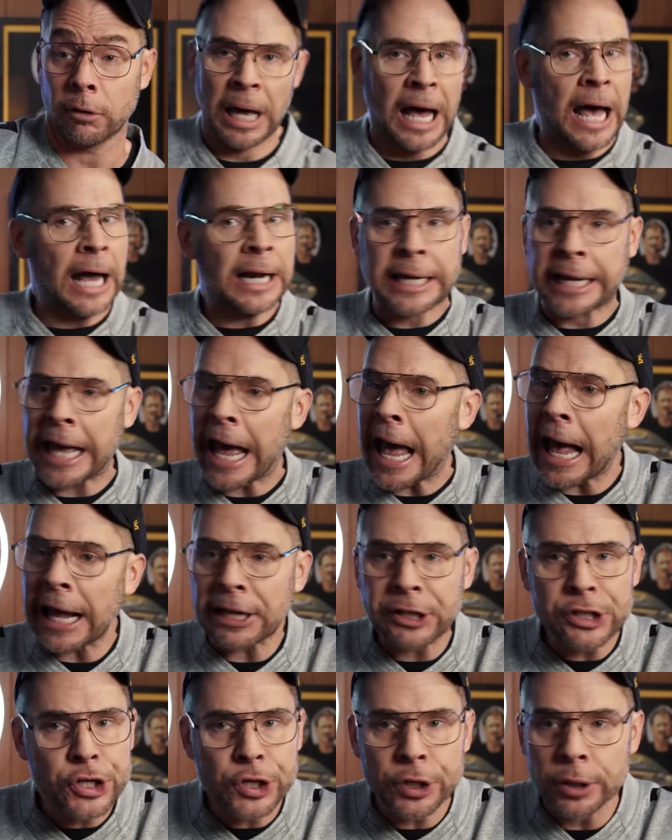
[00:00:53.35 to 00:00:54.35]
Behind a
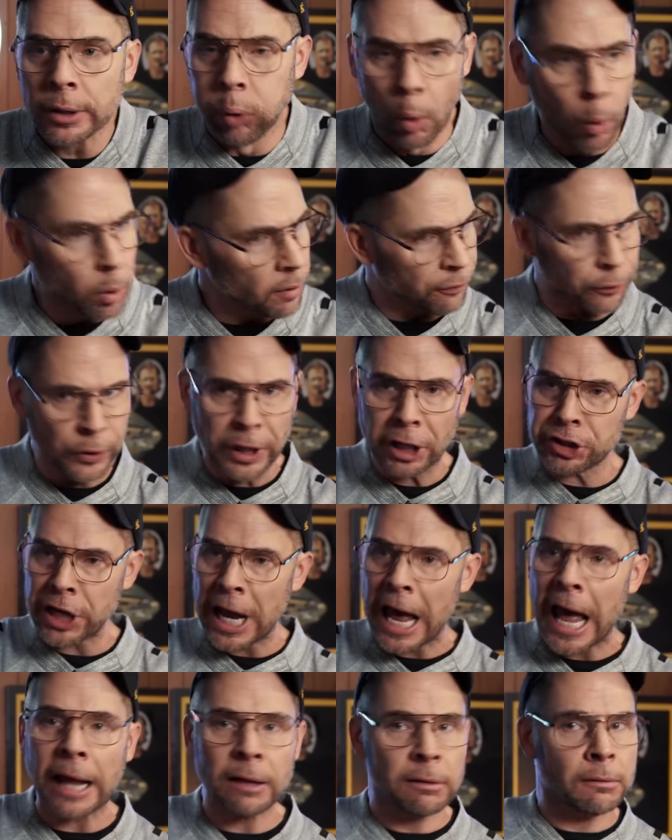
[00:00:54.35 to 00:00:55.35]
catch, pull the fridge
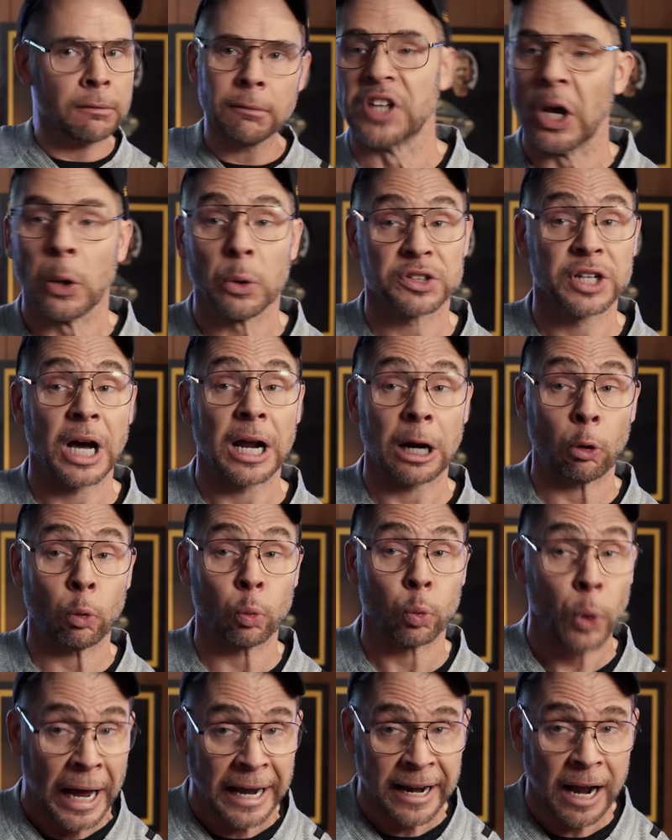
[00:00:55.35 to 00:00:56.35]
out. Steelers got a
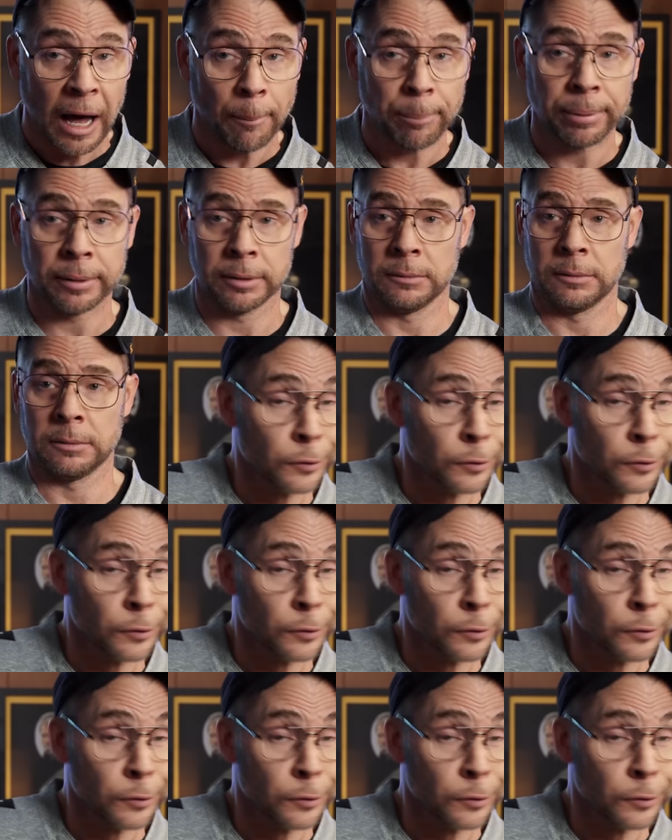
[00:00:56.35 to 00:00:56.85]
red up.